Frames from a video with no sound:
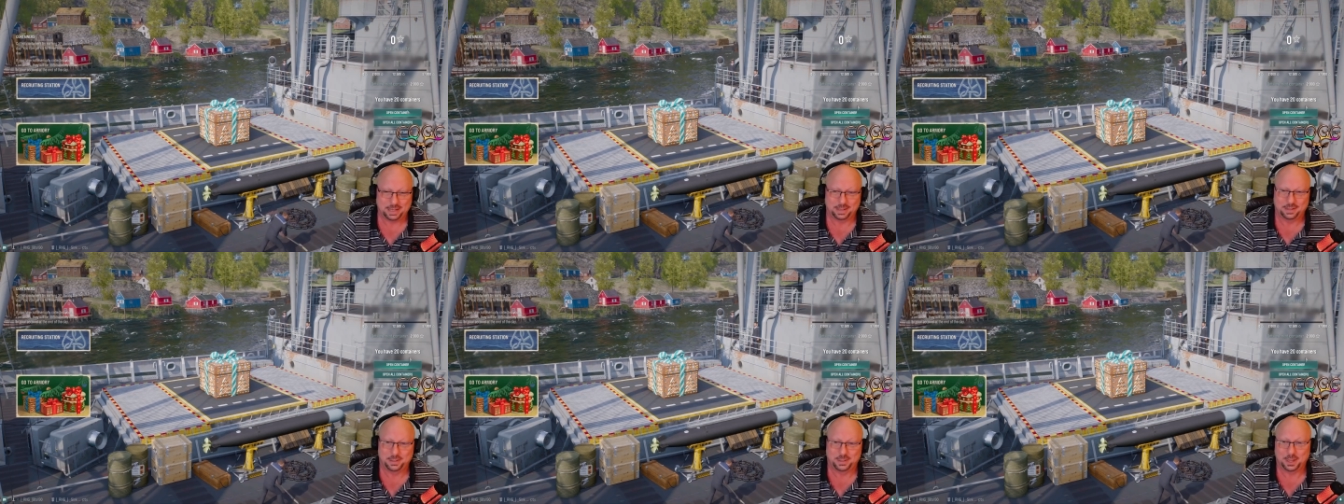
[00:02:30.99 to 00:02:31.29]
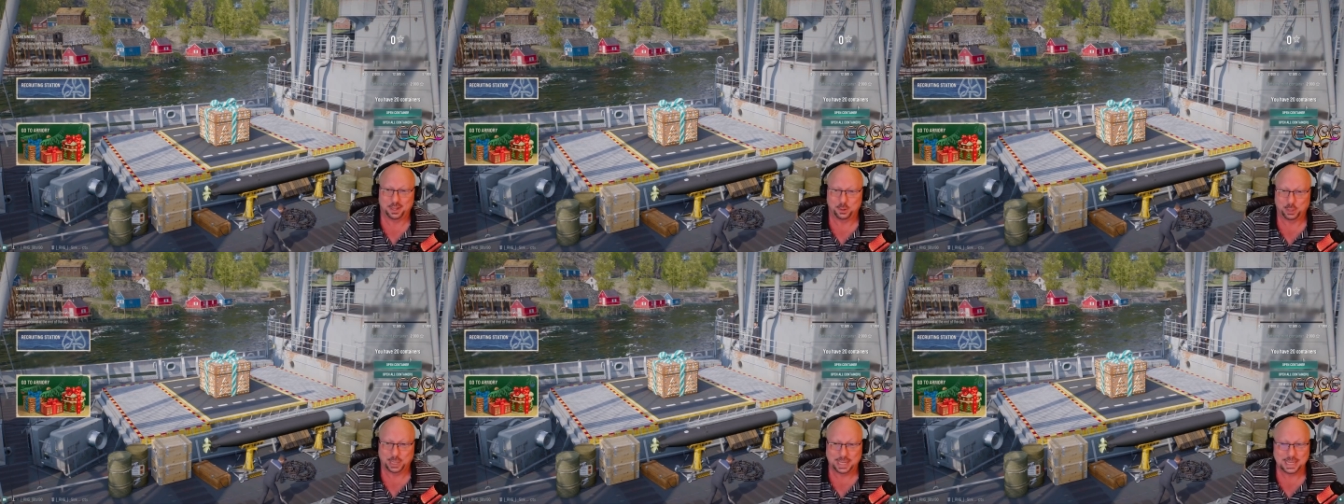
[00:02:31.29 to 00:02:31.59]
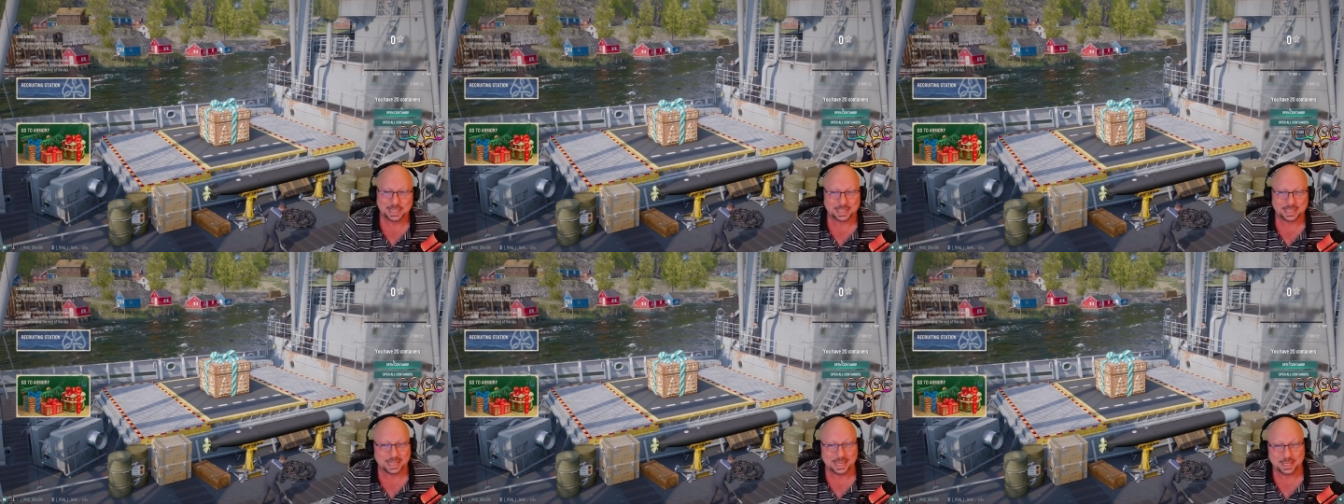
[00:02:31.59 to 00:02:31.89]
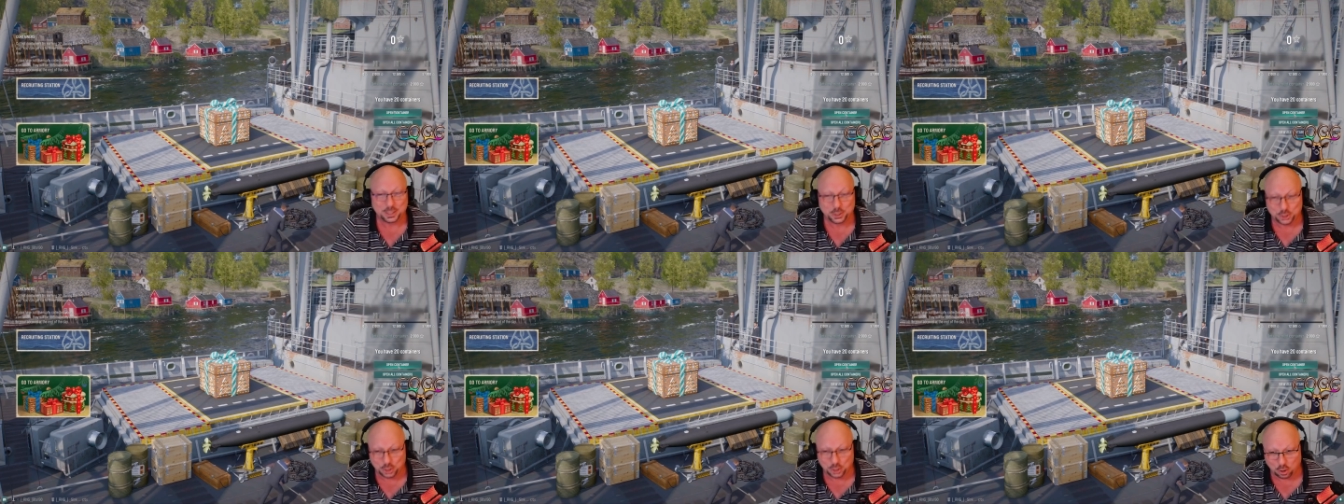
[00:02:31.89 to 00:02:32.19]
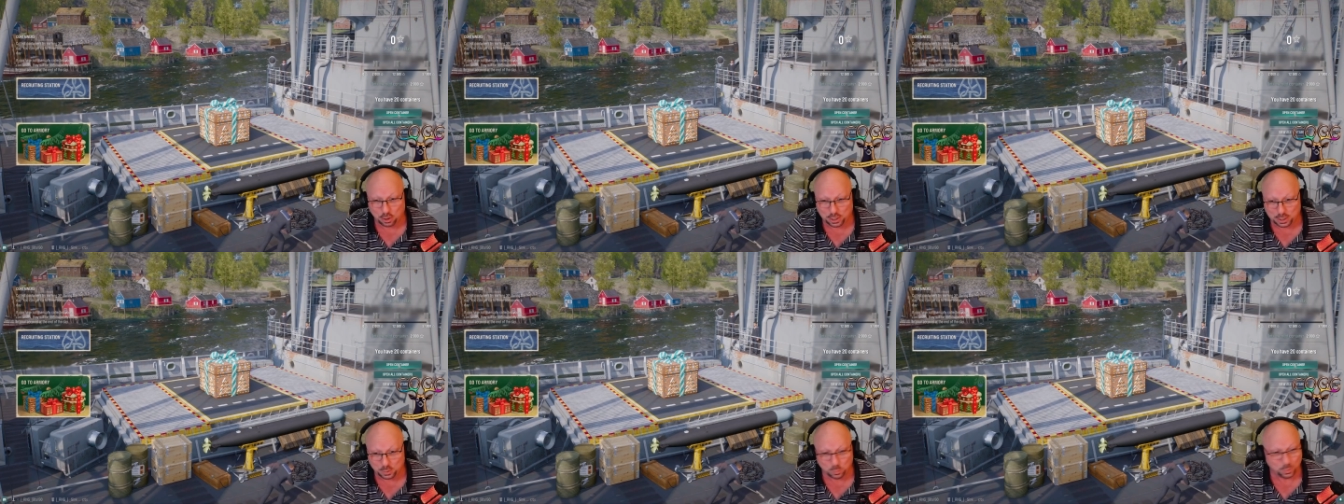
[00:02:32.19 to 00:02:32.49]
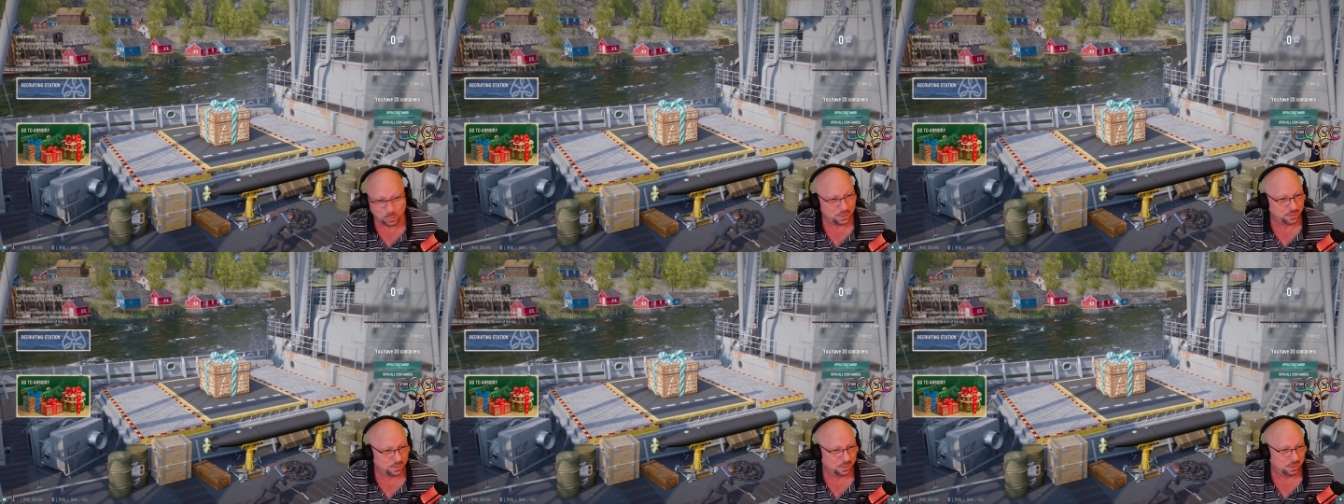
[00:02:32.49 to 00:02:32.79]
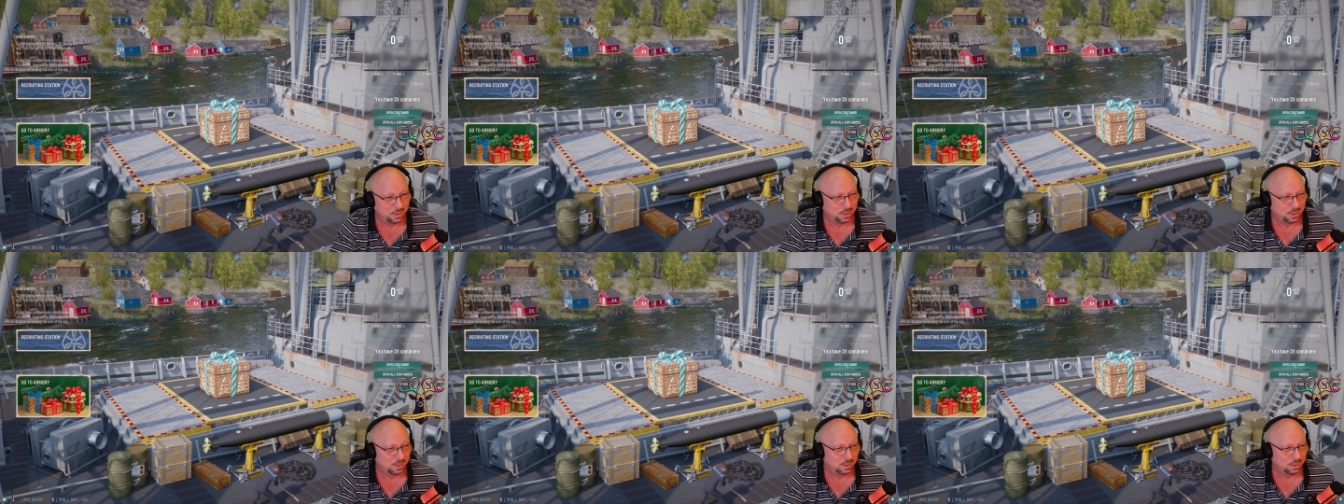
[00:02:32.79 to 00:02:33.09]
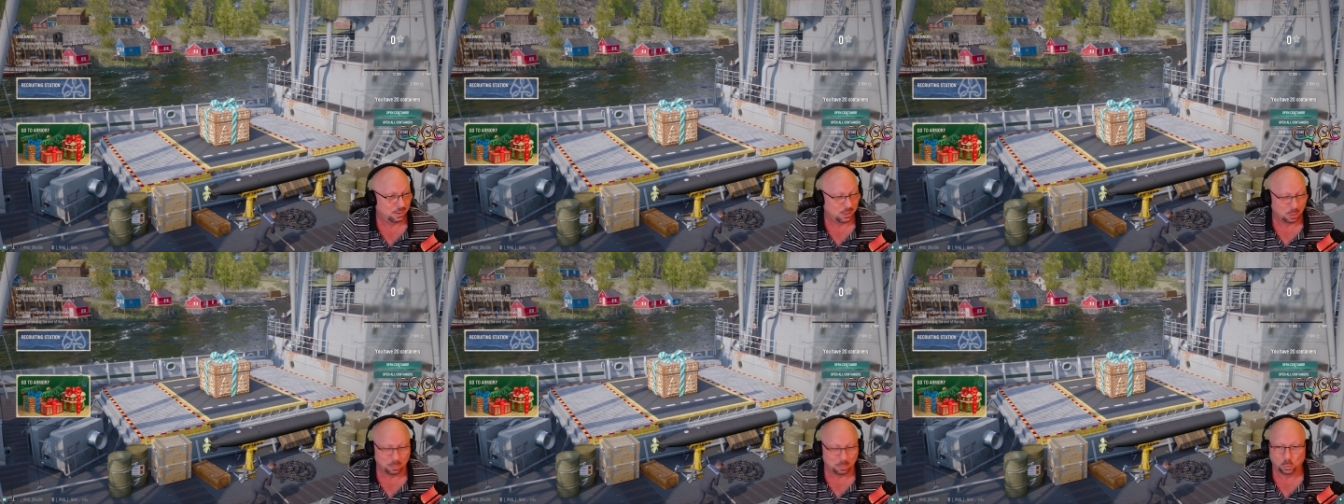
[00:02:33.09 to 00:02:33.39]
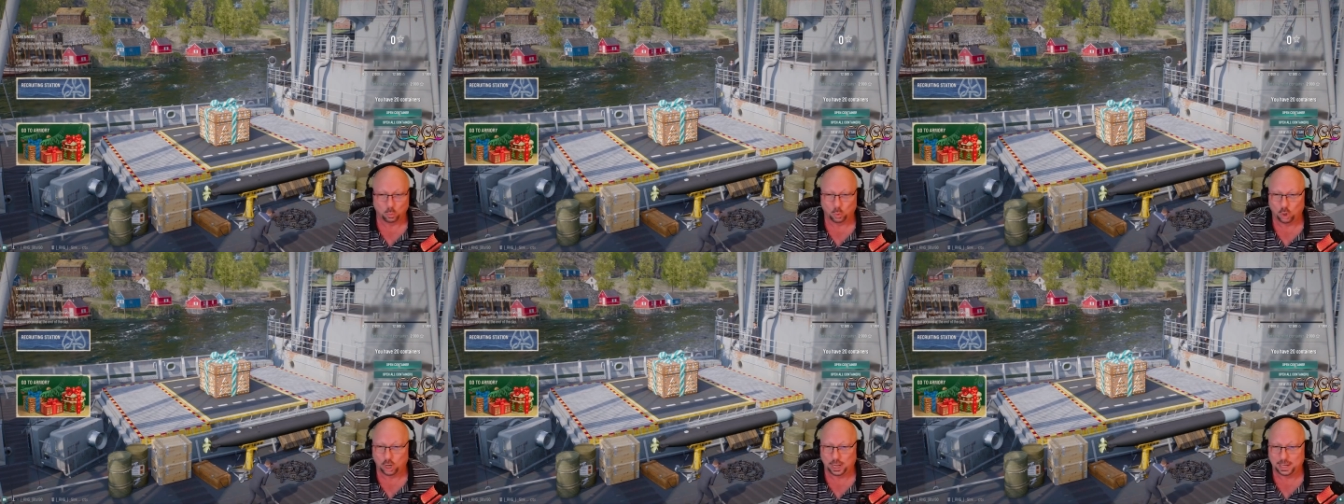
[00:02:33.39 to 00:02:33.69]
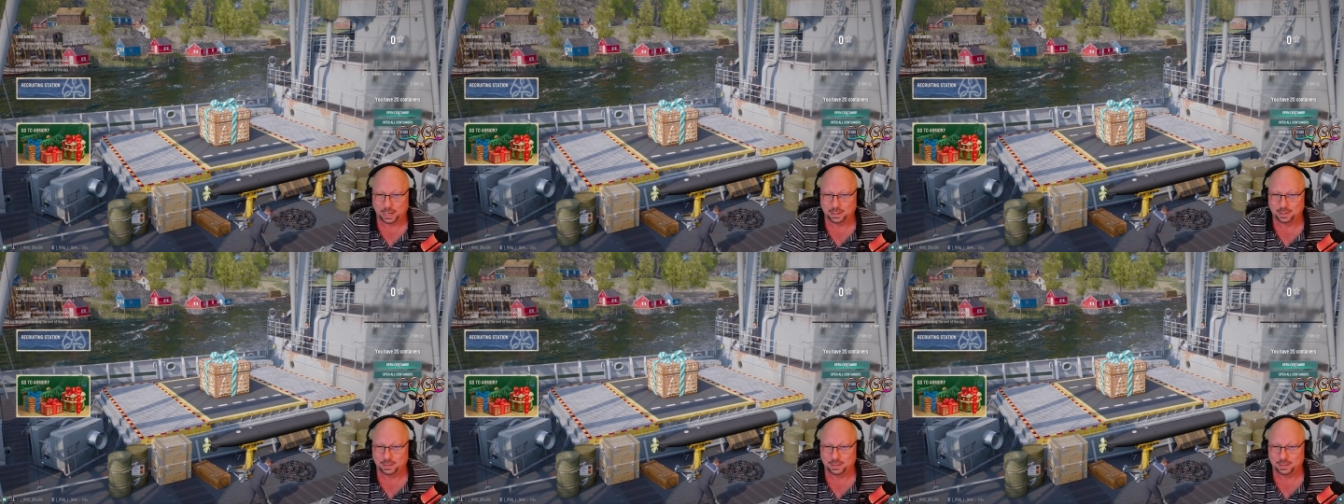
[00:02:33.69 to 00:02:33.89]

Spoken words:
So let's get started with number 1.